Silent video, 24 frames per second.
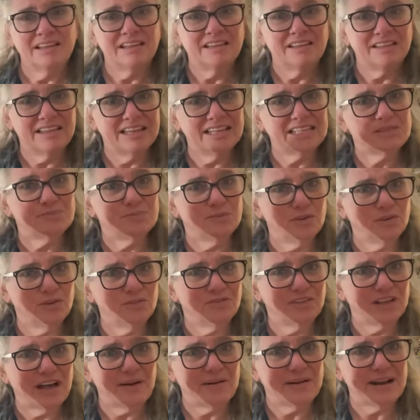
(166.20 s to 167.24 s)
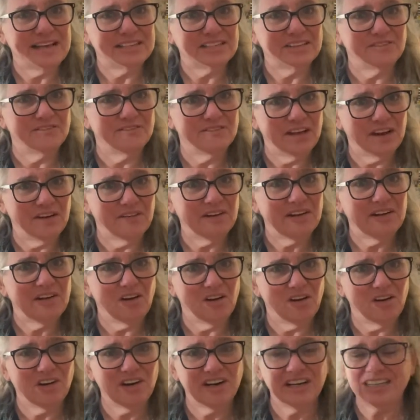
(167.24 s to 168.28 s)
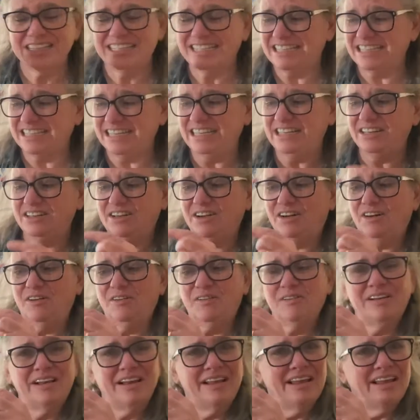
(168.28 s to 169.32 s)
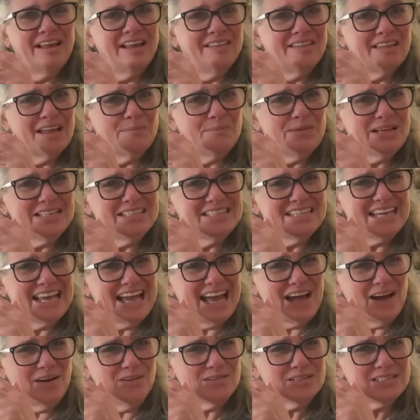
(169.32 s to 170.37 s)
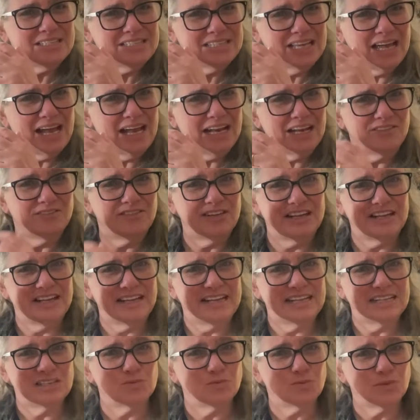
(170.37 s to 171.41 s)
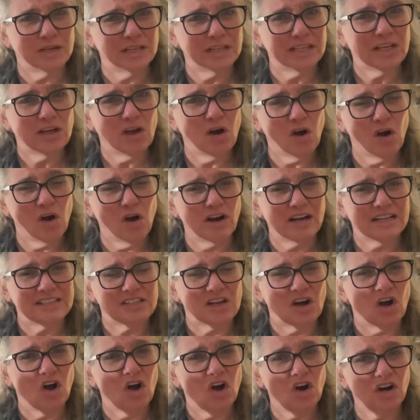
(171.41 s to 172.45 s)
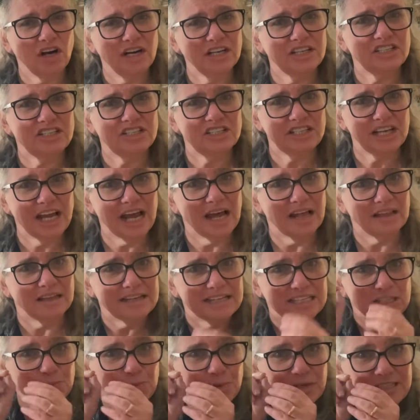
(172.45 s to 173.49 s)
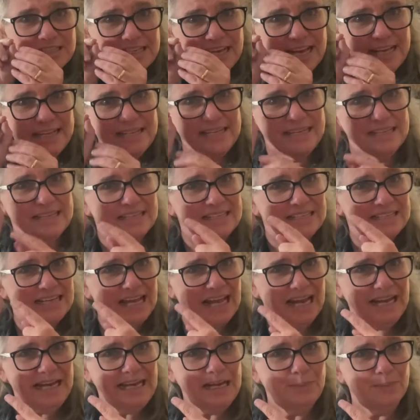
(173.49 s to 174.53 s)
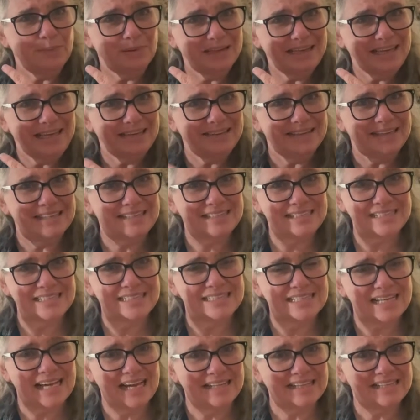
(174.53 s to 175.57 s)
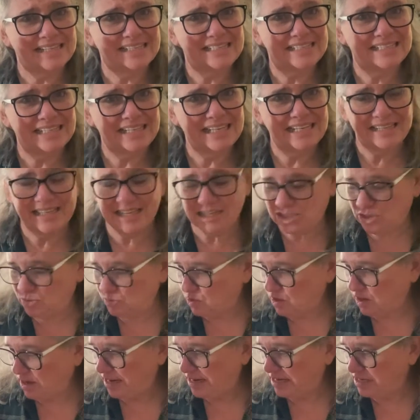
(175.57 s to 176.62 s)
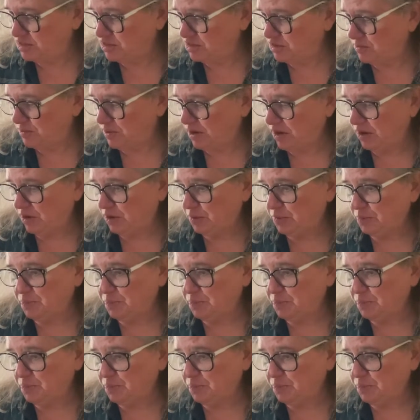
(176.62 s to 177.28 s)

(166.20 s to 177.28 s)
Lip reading: This moonflower has a very hard seed coat. That means the outside of it is really hard. It's a hard shell. It's protecting the tiny plant that's inside the seed that's trying to grow.